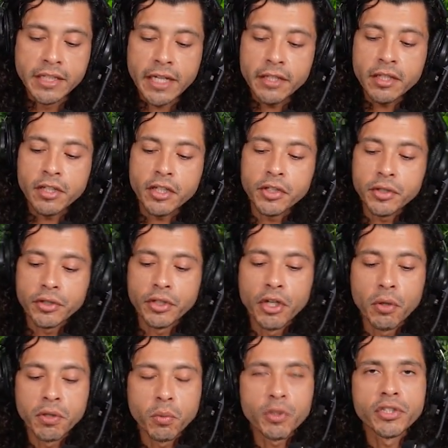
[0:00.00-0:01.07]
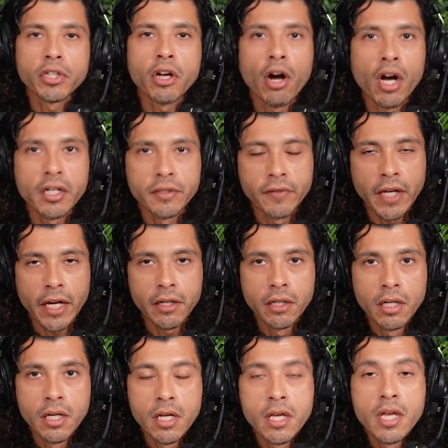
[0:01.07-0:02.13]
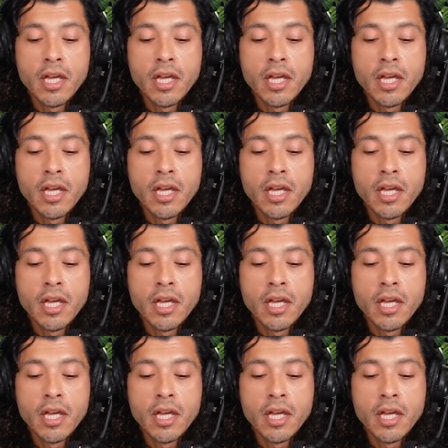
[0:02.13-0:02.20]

The second thing you should know is what's the cause of that.